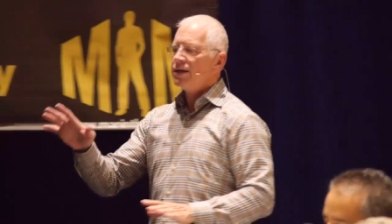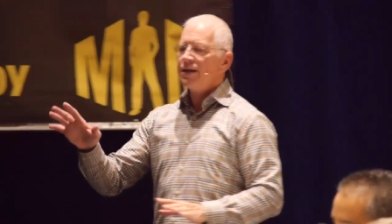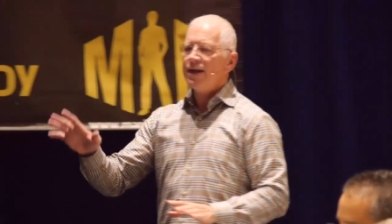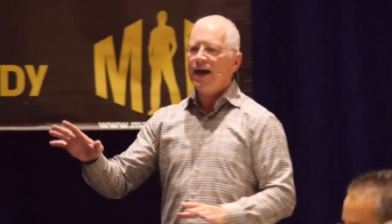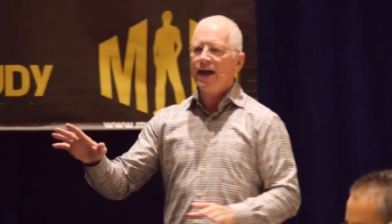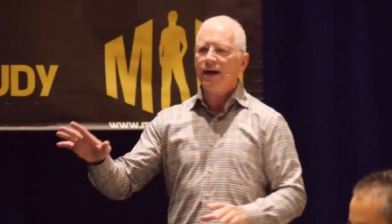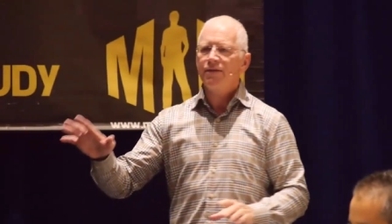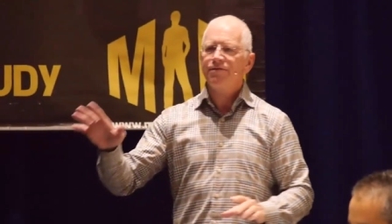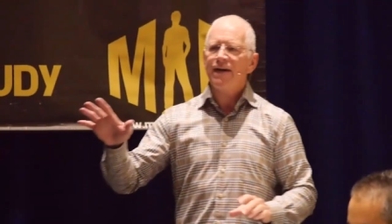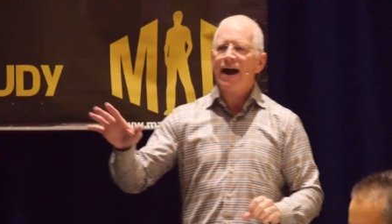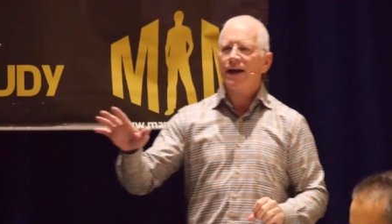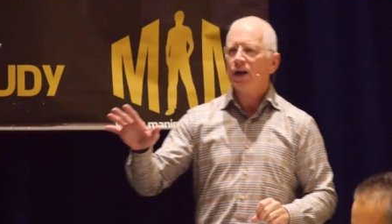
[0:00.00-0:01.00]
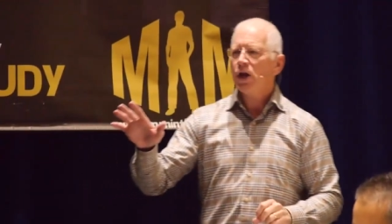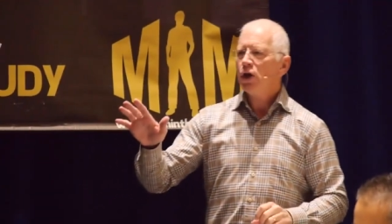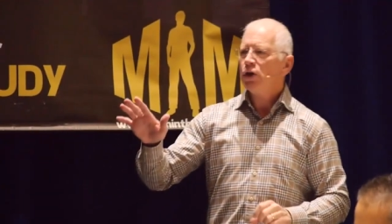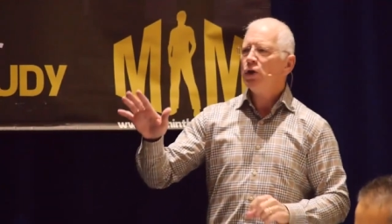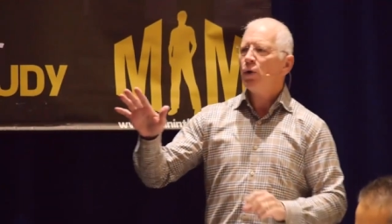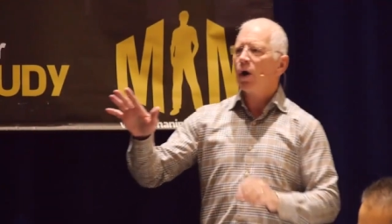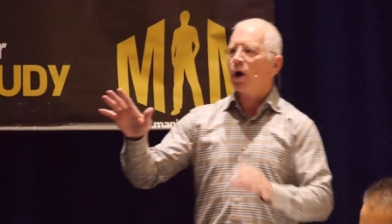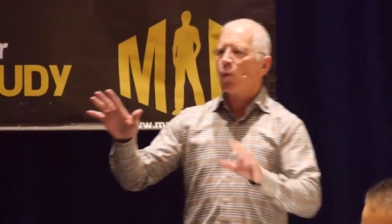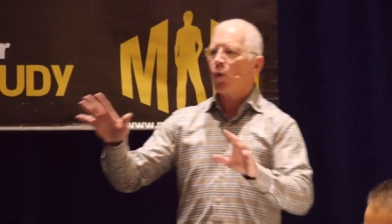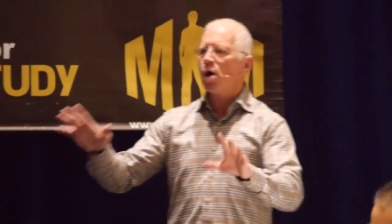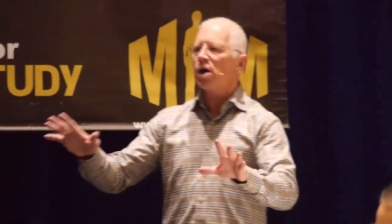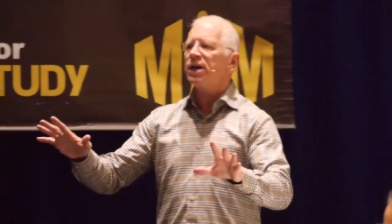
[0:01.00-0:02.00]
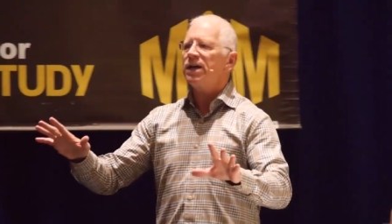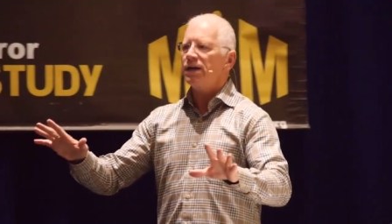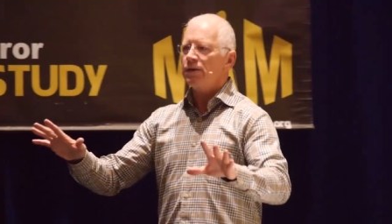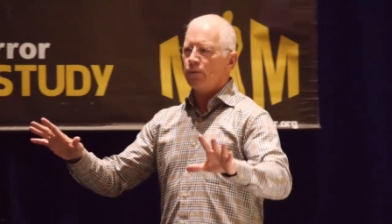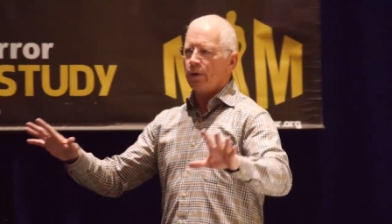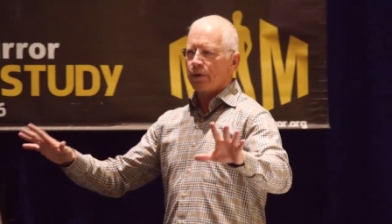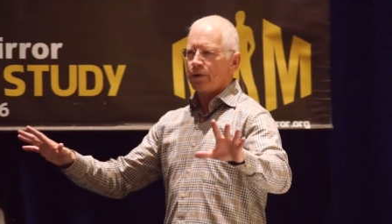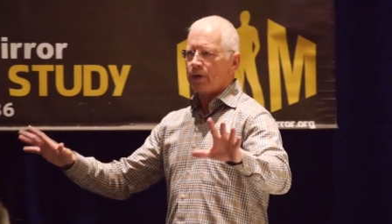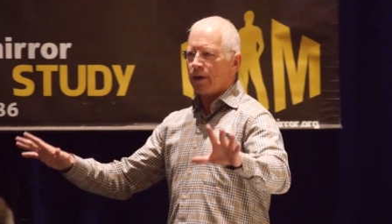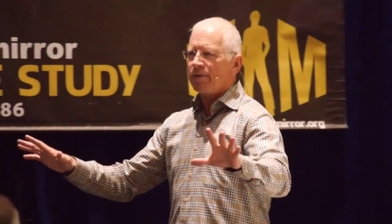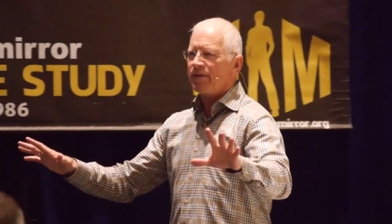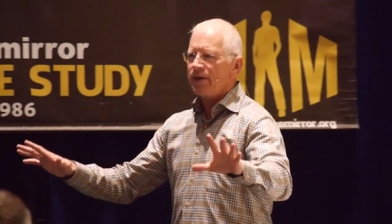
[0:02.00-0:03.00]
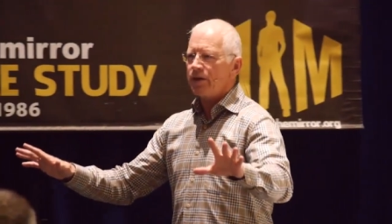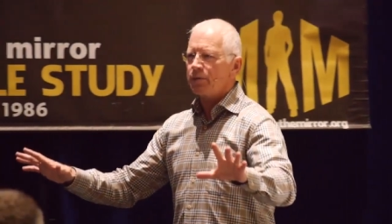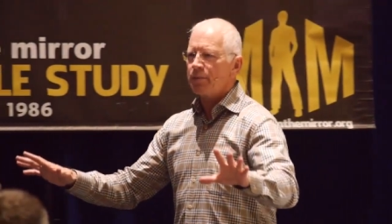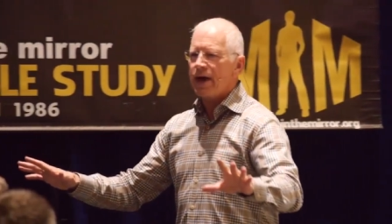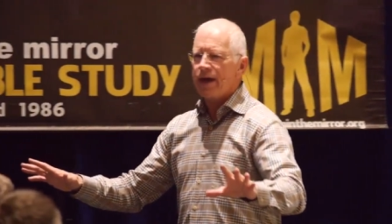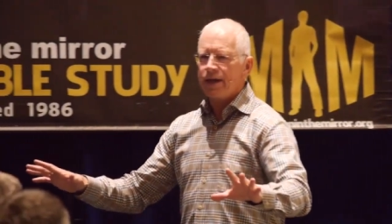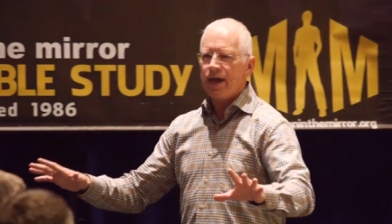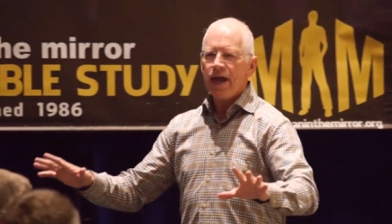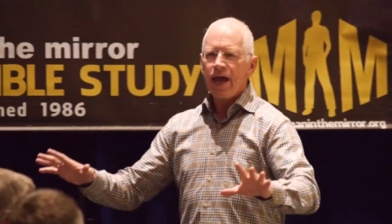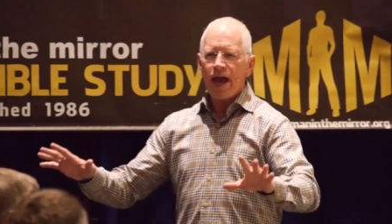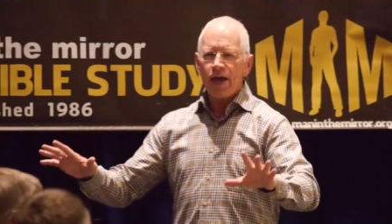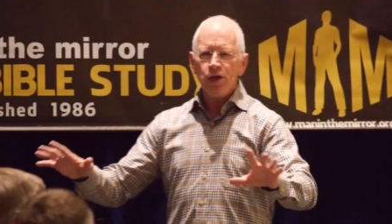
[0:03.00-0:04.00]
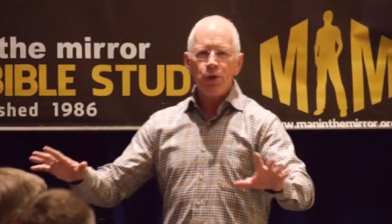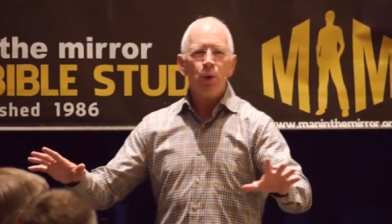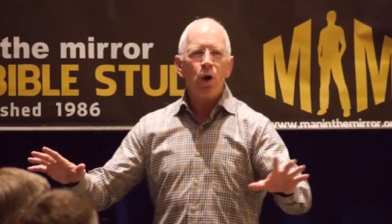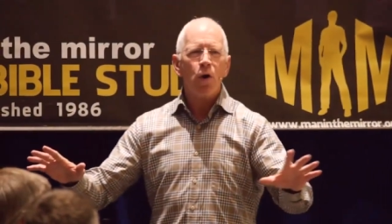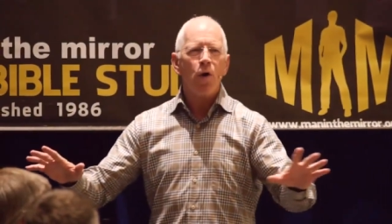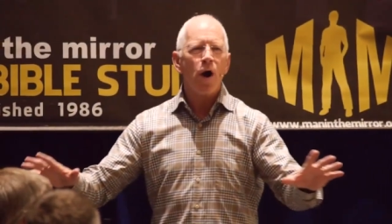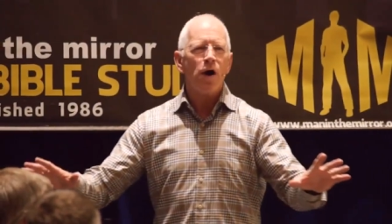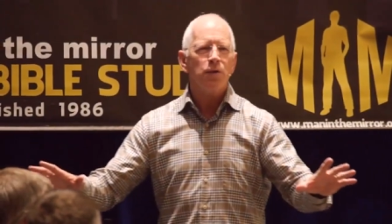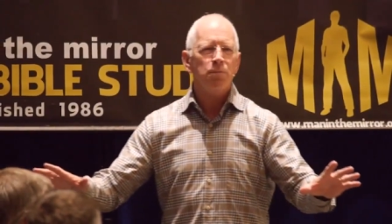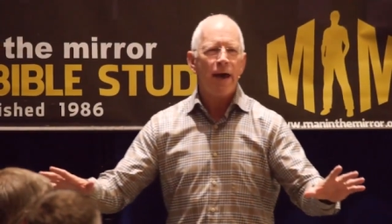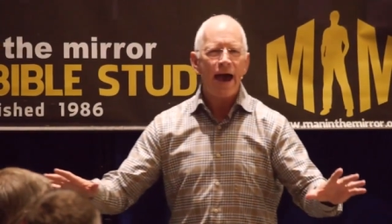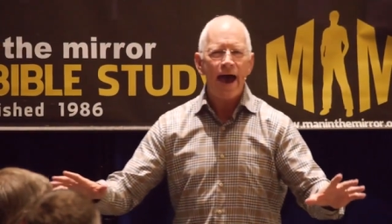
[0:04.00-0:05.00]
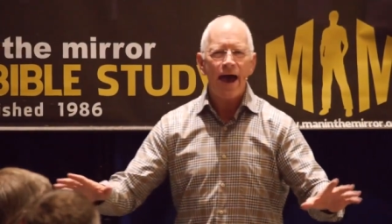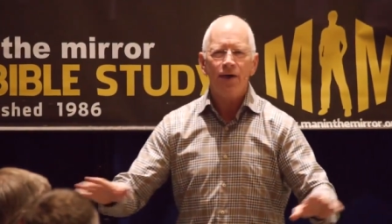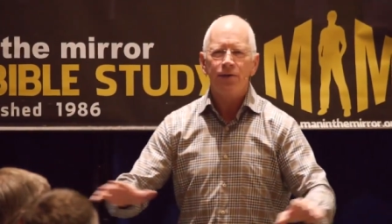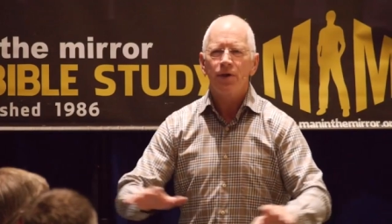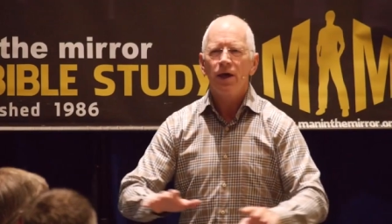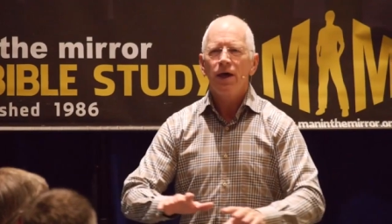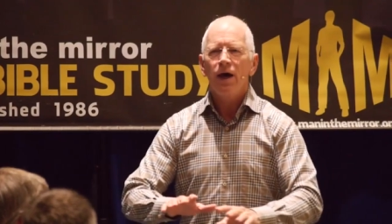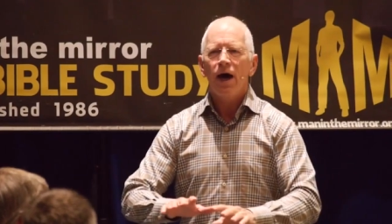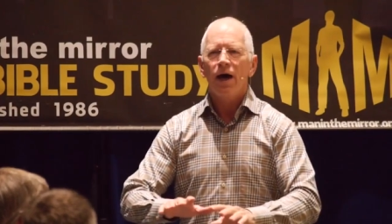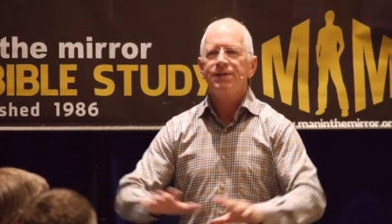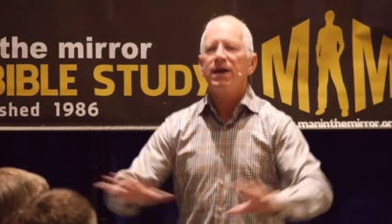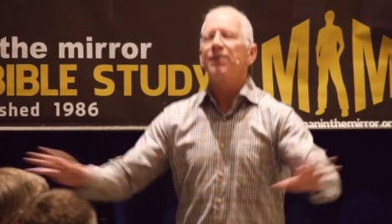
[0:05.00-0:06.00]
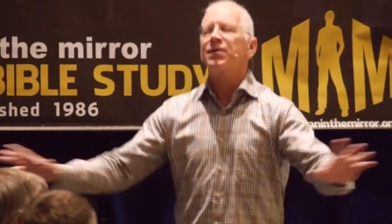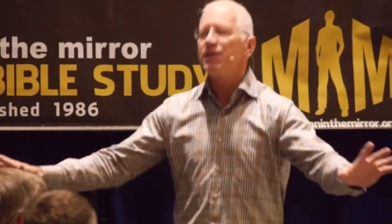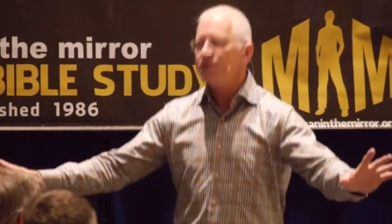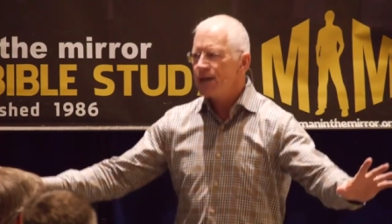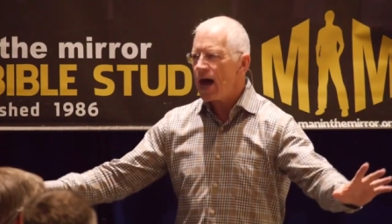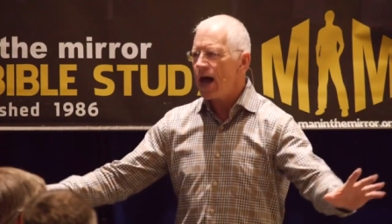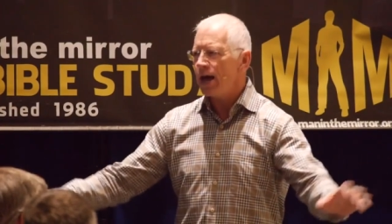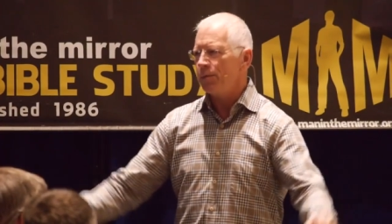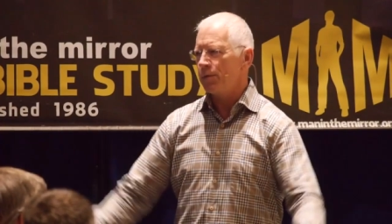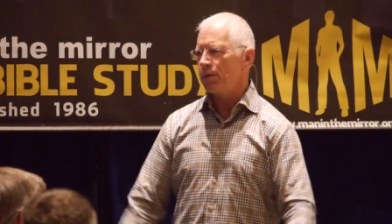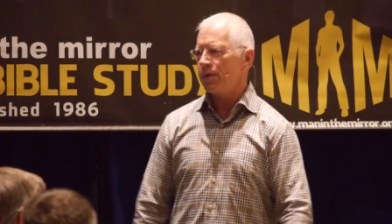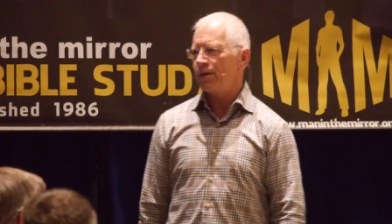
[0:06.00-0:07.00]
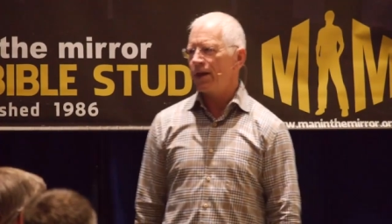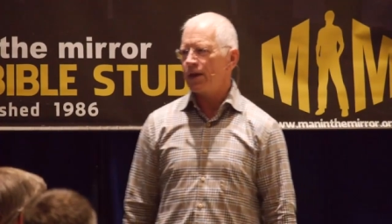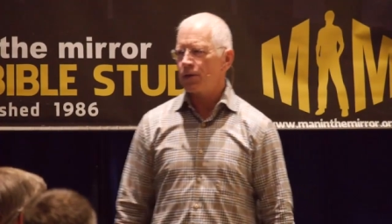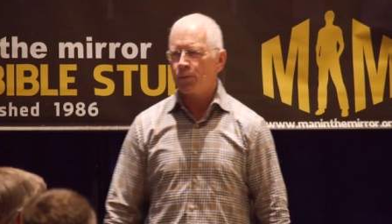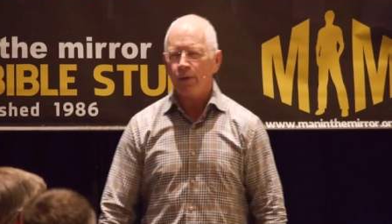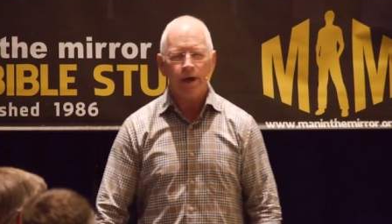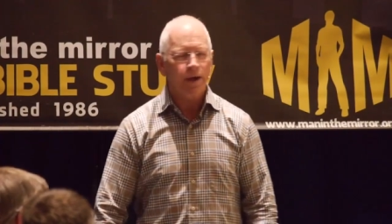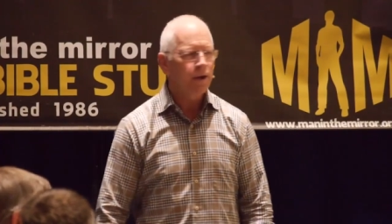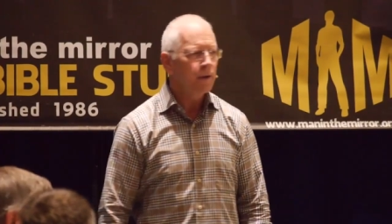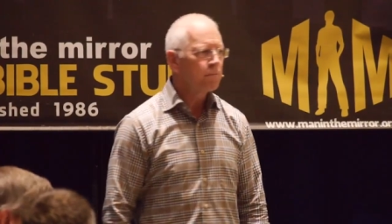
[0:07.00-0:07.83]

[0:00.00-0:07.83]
today. In fact, you are working with some of these men, and you will cross paths a dozen times in the next week